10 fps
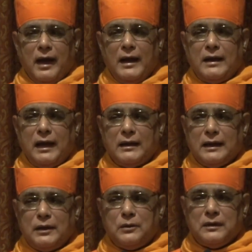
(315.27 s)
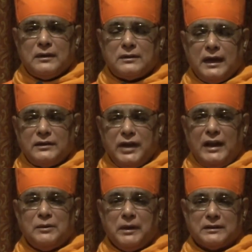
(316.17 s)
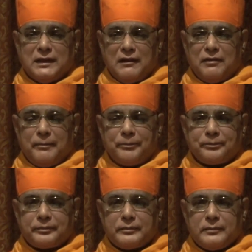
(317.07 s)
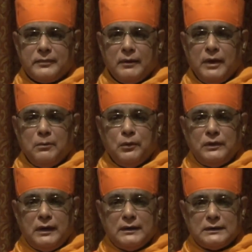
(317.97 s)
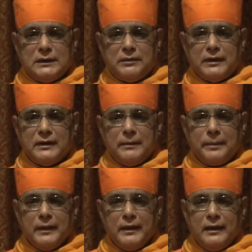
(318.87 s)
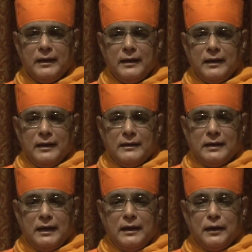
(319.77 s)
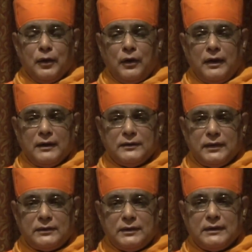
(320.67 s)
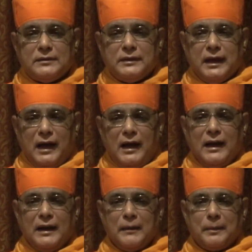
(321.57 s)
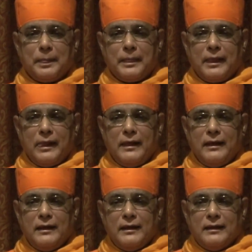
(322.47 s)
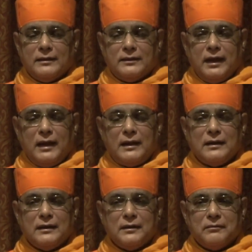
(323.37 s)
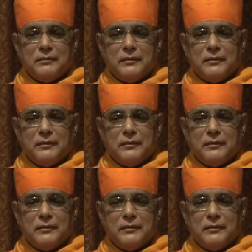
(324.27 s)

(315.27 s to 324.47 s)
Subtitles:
I can get out of this state, change myself. When Buddha discovered the non-existence of the I, then